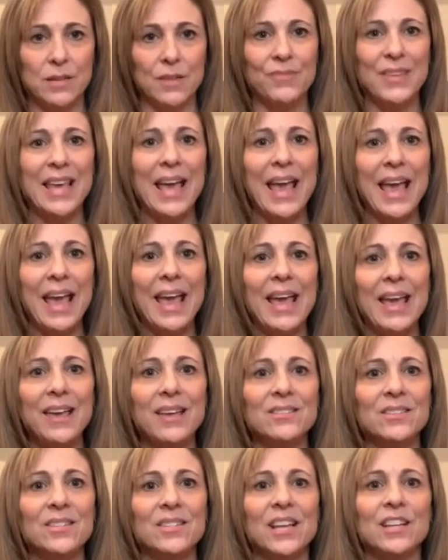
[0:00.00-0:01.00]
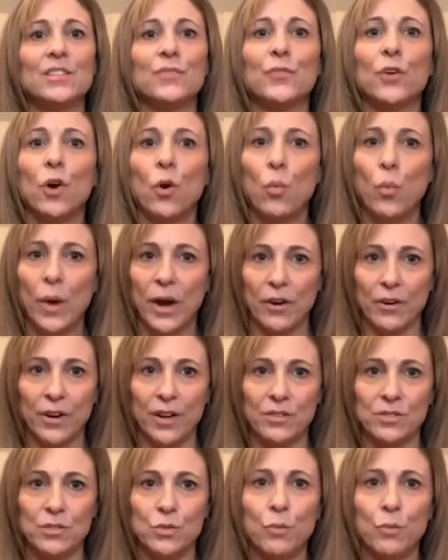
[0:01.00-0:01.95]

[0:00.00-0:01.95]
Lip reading: And the A stands for awareness.